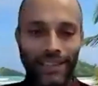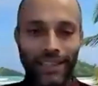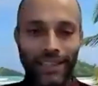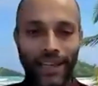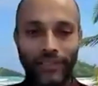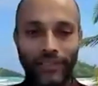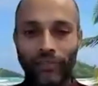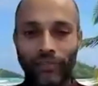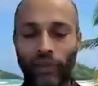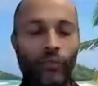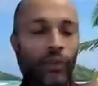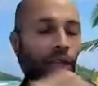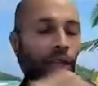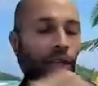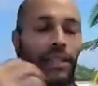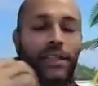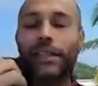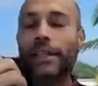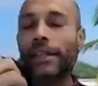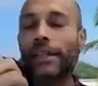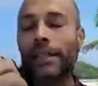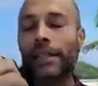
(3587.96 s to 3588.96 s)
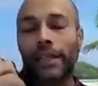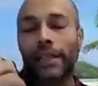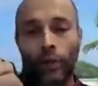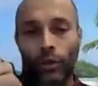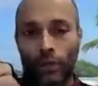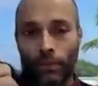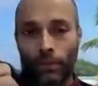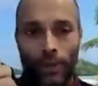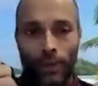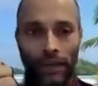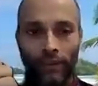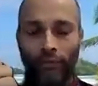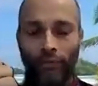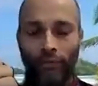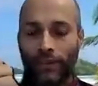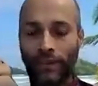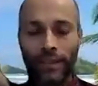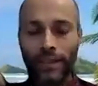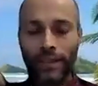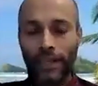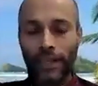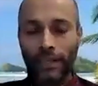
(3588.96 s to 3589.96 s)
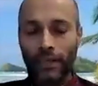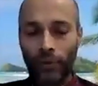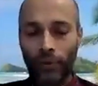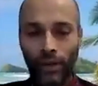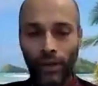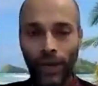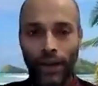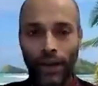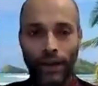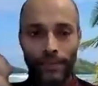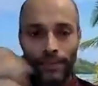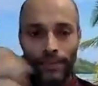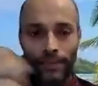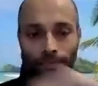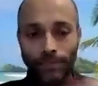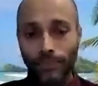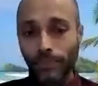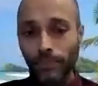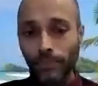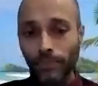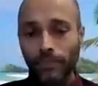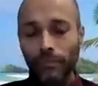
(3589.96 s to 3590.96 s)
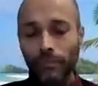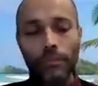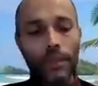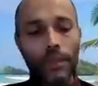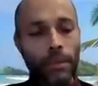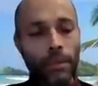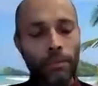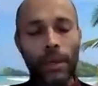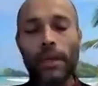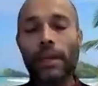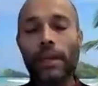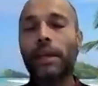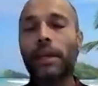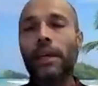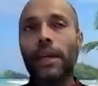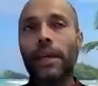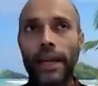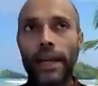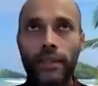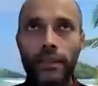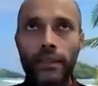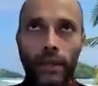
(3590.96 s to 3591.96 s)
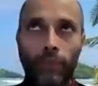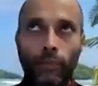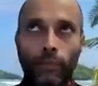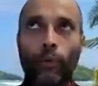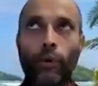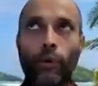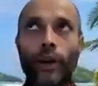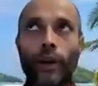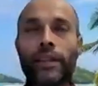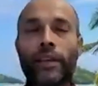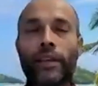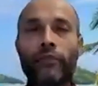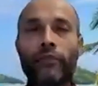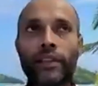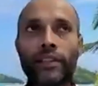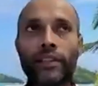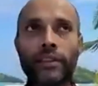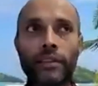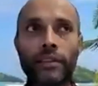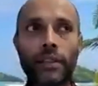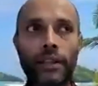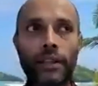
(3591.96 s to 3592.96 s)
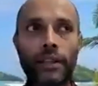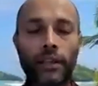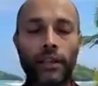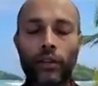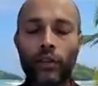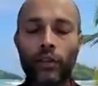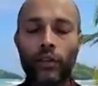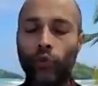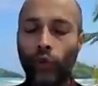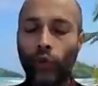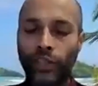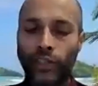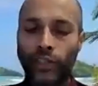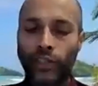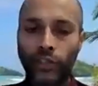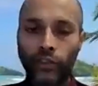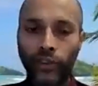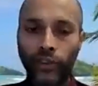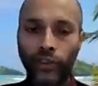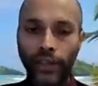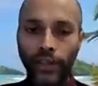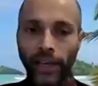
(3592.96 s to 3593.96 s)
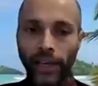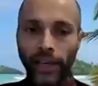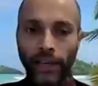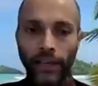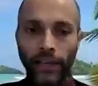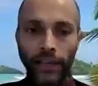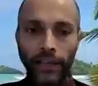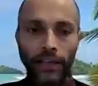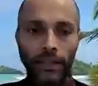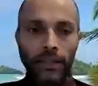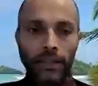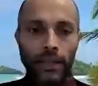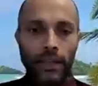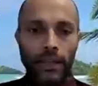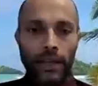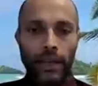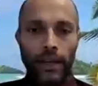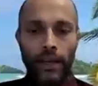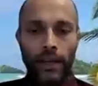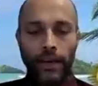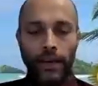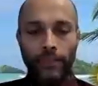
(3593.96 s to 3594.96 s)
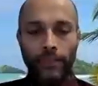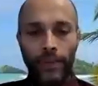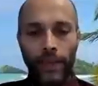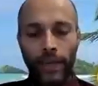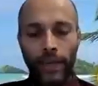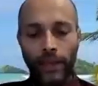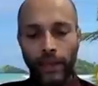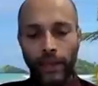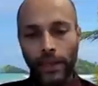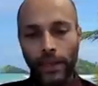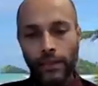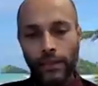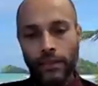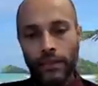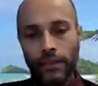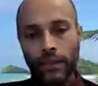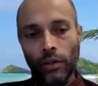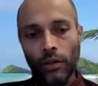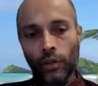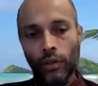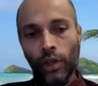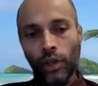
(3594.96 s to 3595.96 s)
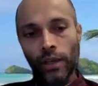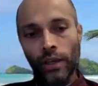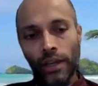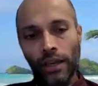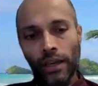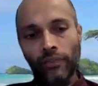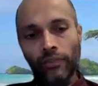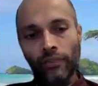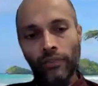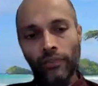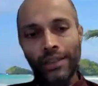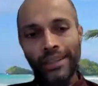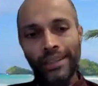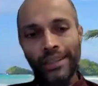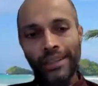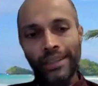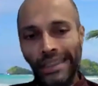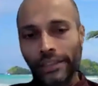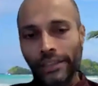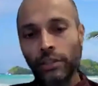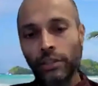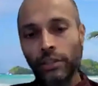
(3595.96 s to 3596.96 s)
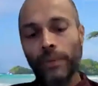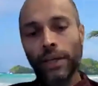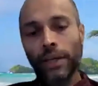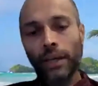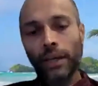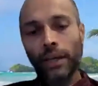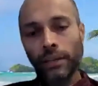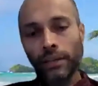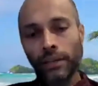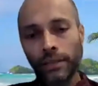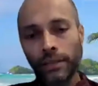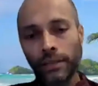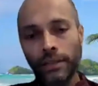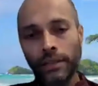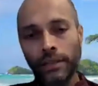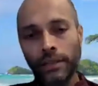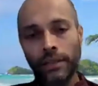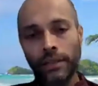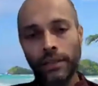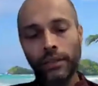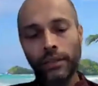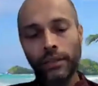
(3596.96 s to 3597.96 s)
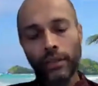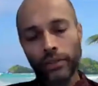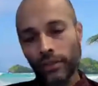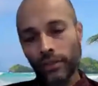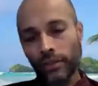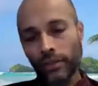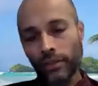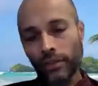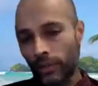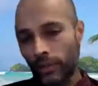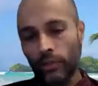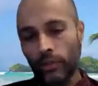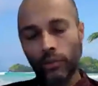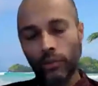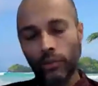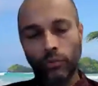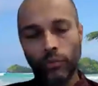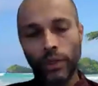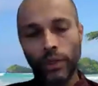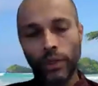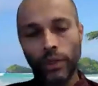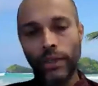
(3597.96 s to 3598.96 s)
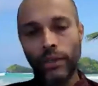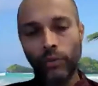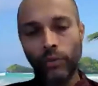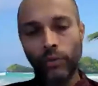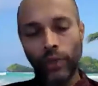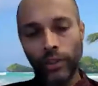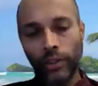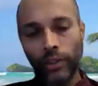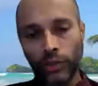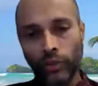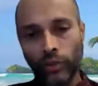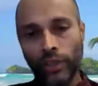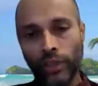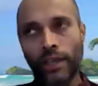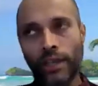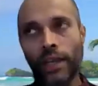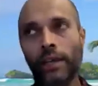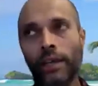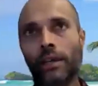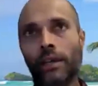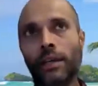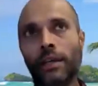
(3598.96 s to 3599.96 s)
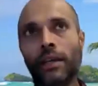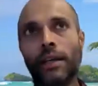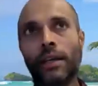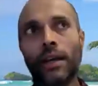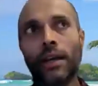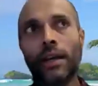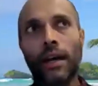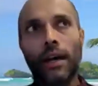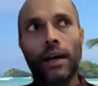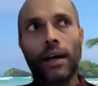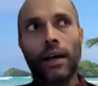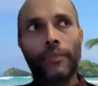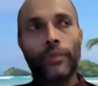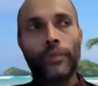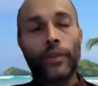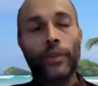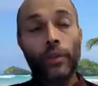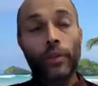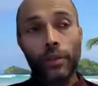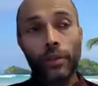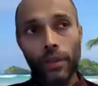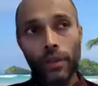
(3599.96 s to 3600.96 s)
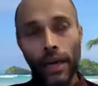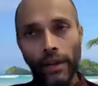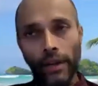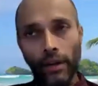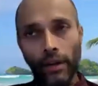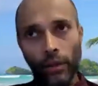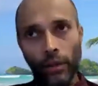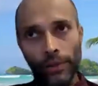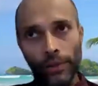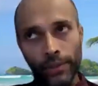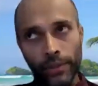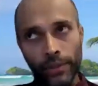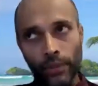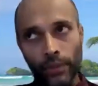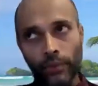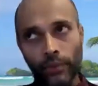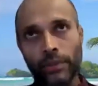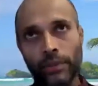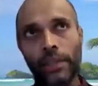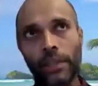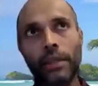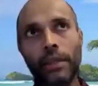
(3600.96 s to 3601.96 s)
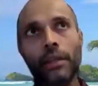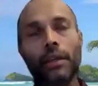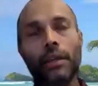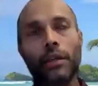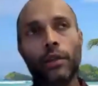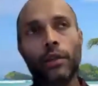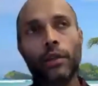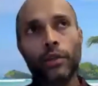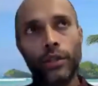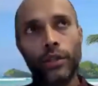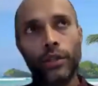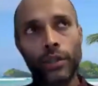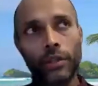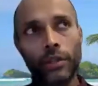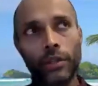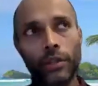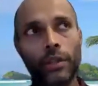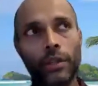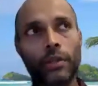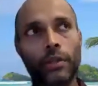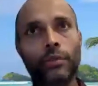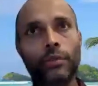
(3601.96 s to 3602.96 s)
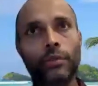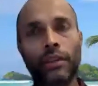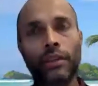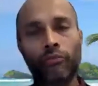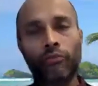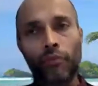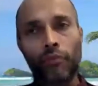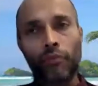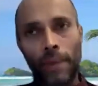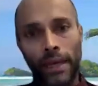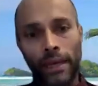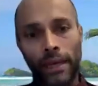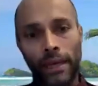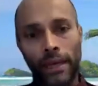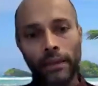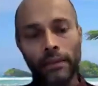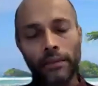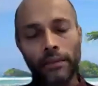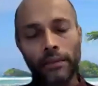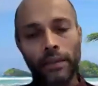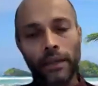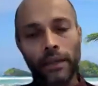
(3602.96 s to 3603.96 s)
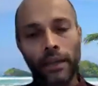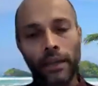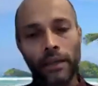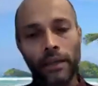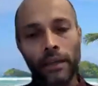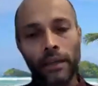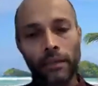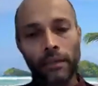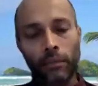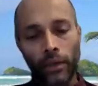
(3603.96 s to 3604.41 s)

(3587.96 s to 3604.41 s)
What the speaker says: diet when we clearly know the benefits, and that's okay. But it is important that we still get good registry data. And so not everything needs to be an RCT. You can still do really good registry data. I also think you should use informatics and